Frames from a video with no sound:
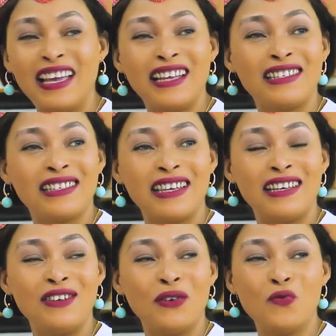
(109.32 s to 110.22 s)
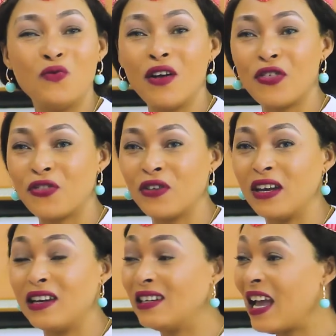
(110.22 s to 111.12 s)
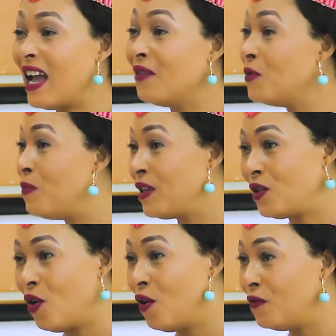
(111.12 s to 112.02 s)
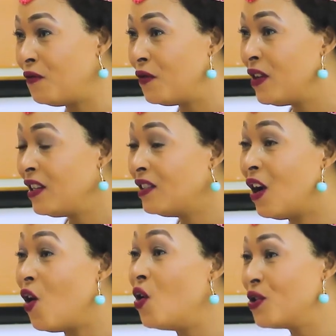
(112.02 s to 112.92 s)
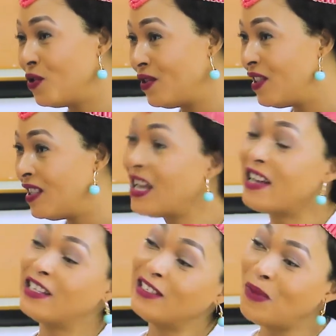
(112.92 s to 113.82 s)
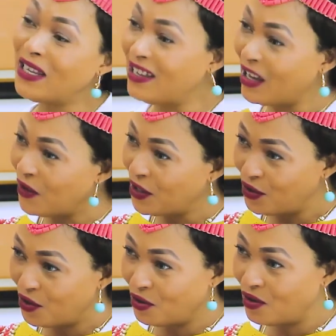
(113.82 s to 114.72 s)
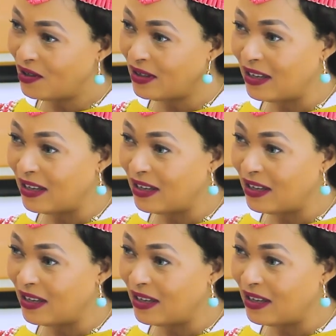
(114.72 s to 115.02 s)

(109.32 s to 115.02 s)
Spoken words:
It's worth every bit of the honor that has been given you.